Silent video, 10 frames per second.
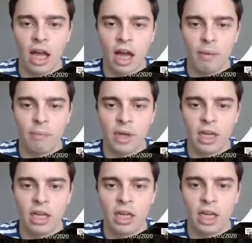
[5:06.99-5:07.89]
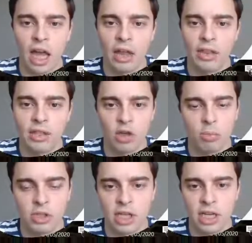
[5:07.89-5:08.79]
And there's an
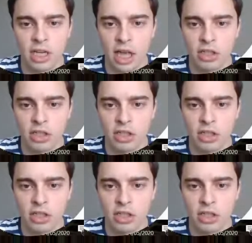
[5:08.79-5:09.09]
option here